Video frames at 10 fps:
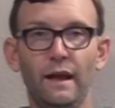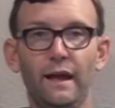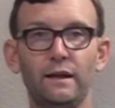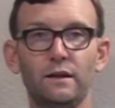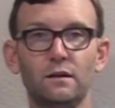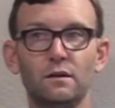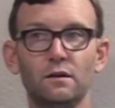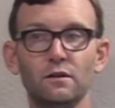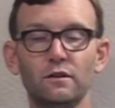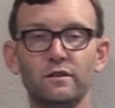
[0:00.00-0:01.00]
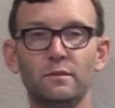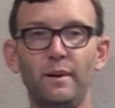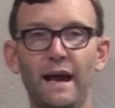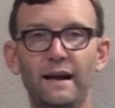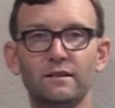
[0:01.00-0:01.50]
and looks to
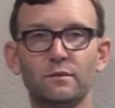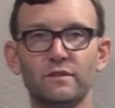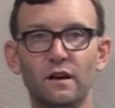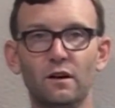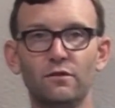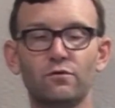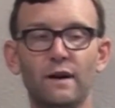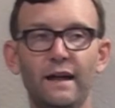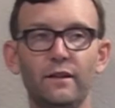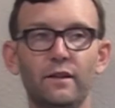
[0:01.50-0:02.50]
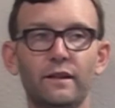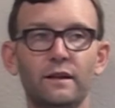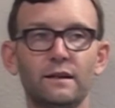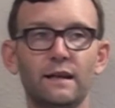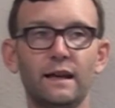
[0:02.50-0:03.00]
pass himself rather
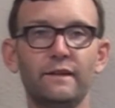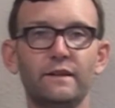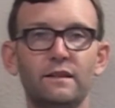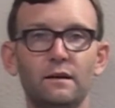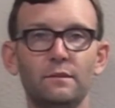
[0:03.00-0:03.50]
than getting the team